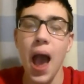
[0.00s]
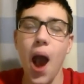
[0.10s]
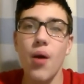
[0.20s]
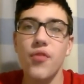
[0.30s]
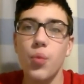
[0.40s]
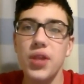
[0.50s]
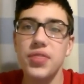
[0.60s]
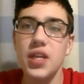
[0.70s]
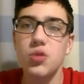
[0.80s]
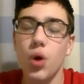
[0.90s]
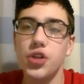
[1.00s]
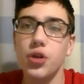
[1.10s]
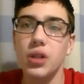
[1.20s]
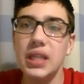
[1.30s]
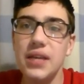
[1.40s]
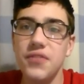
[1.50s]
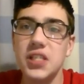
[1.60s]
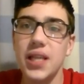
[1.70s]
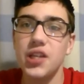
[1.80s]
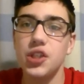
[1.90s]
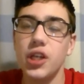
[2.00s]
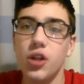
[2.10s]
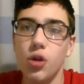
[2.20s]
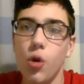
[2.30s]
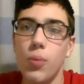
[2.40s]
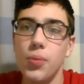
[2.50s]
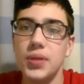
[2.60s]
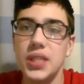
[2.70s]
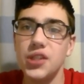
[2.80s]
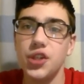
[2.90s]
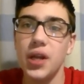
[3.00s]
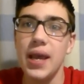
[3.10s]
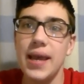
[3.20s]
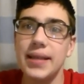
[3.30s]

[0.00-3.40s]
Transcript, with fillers: however with this one you'll leave the station in a normal position